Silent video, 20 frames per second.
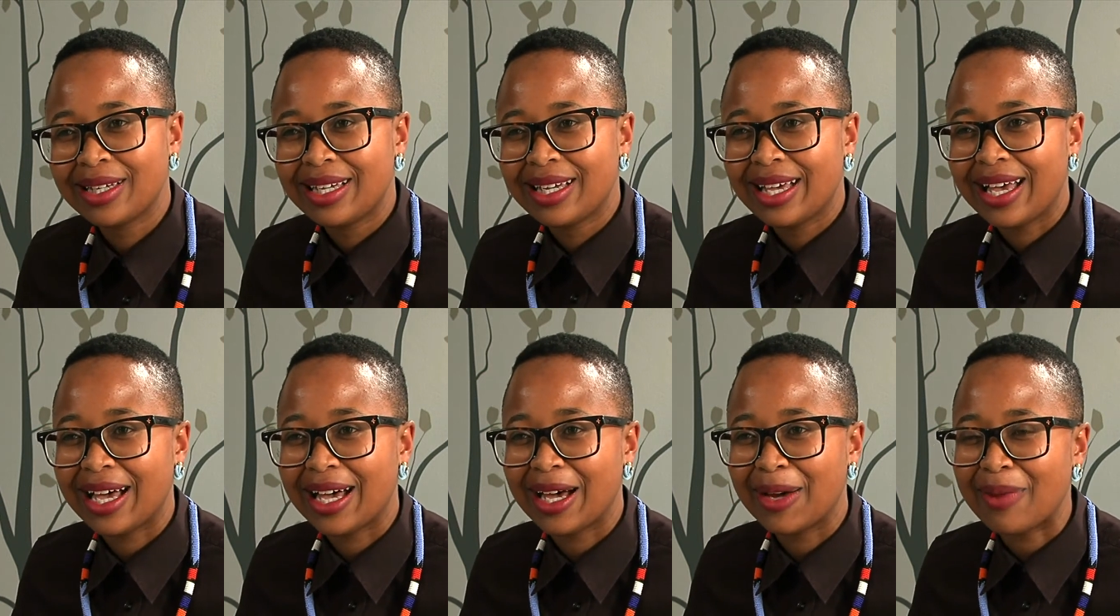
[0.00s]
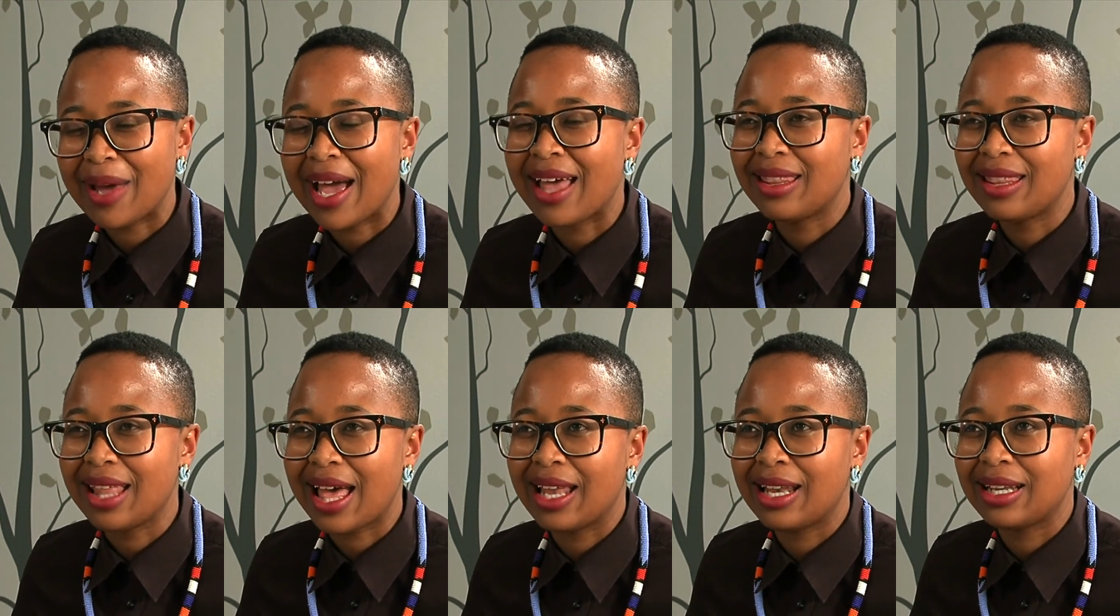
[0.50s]

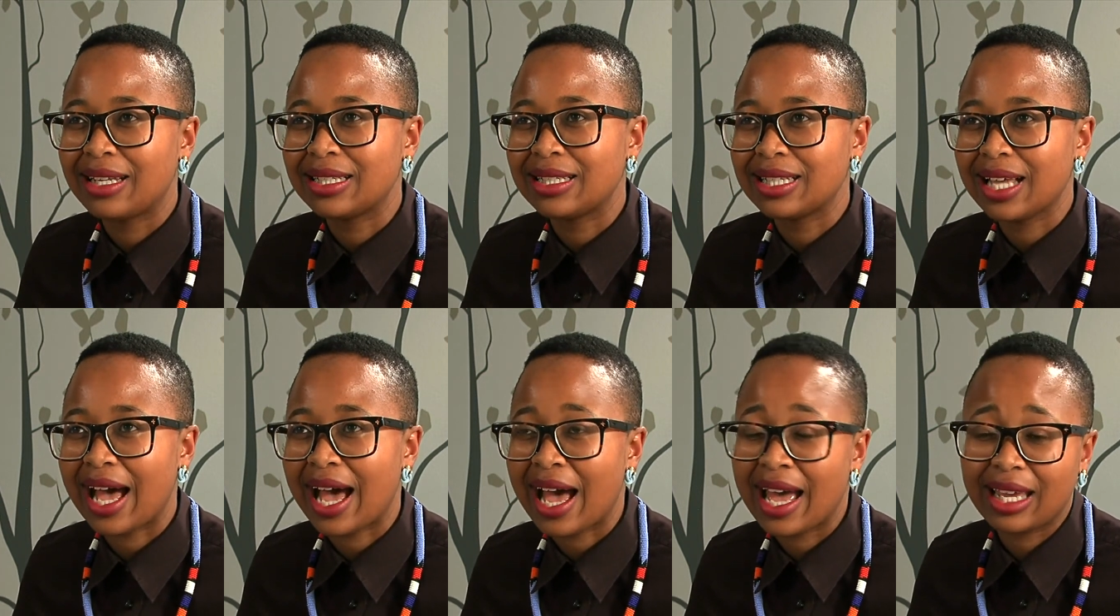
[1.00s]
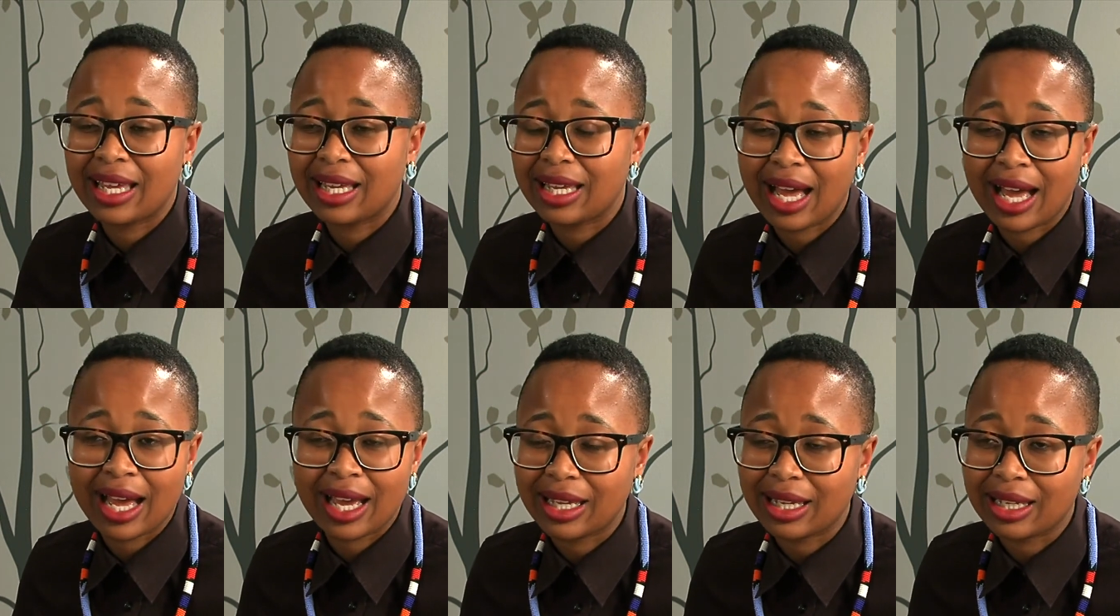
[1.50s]
And
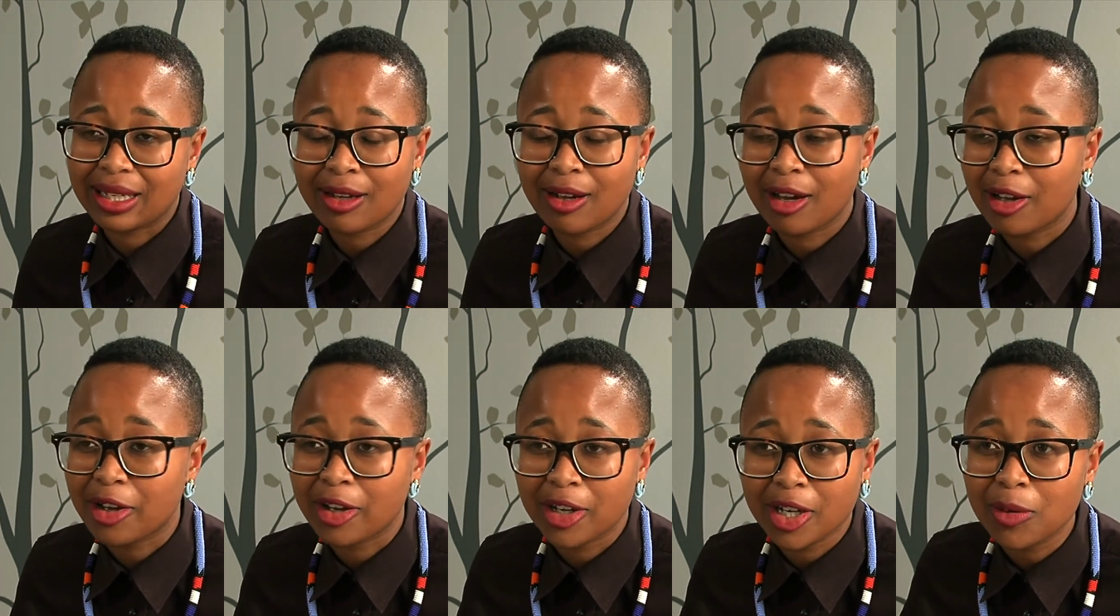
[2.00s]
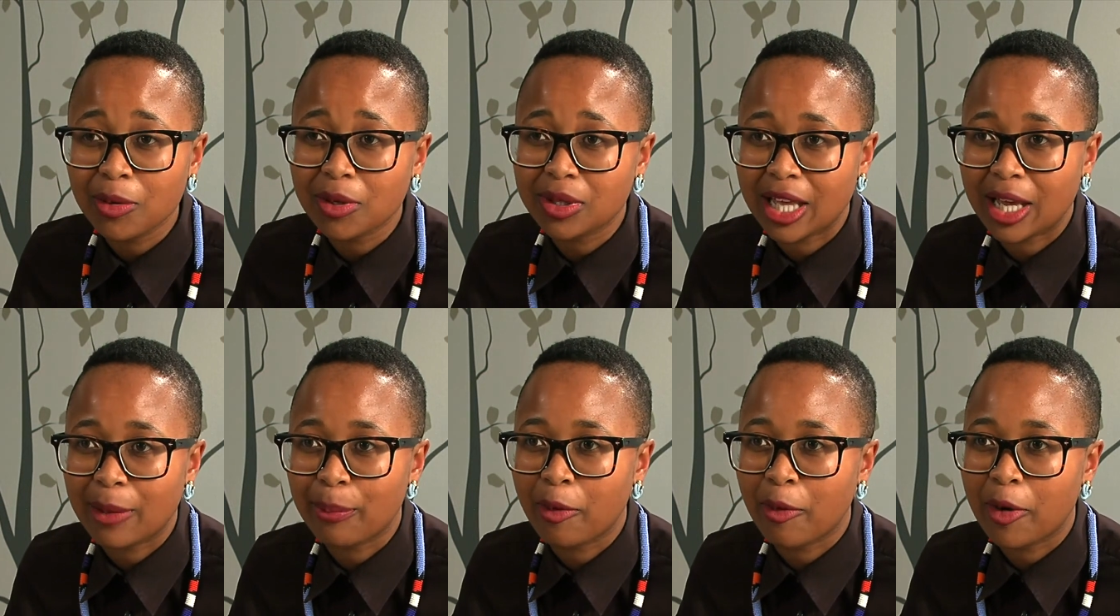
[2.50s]
I concur with
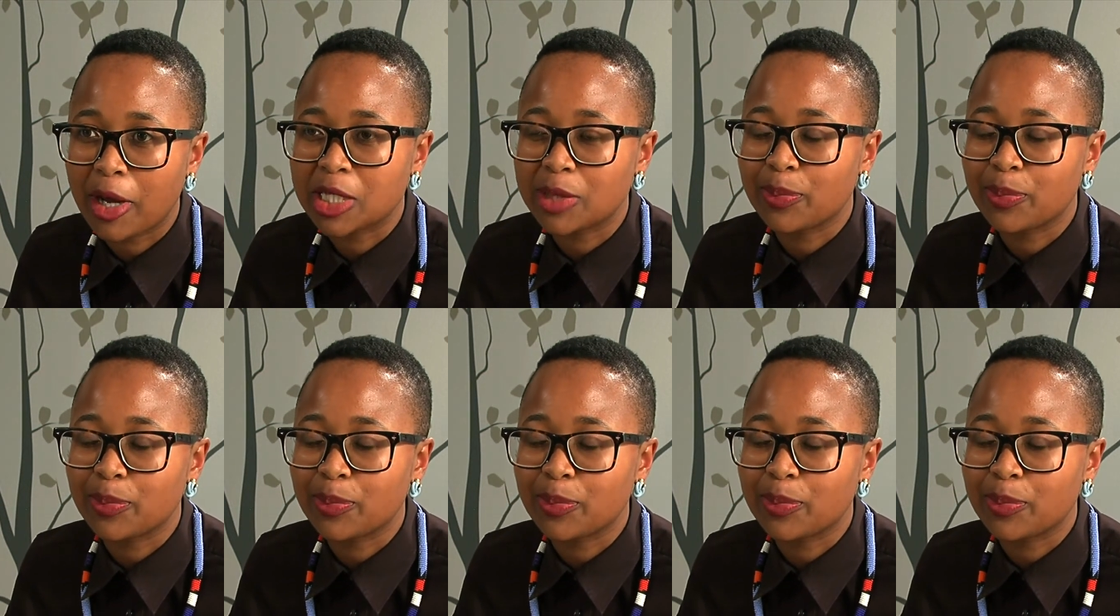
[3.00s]
that point,